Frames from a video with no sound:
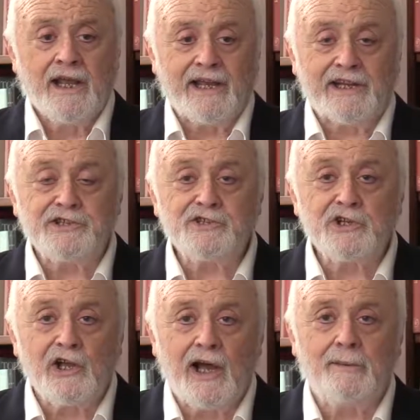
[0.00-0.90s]
It is the
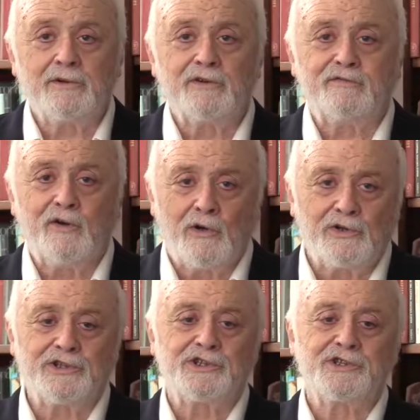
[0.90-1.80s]
time to
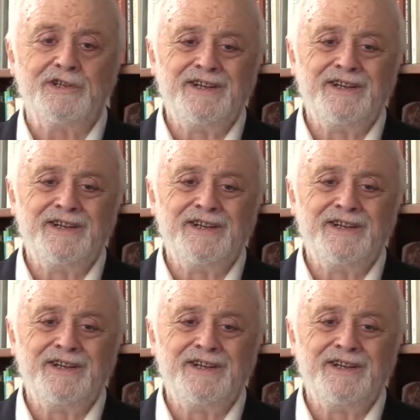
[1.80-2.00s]
focus,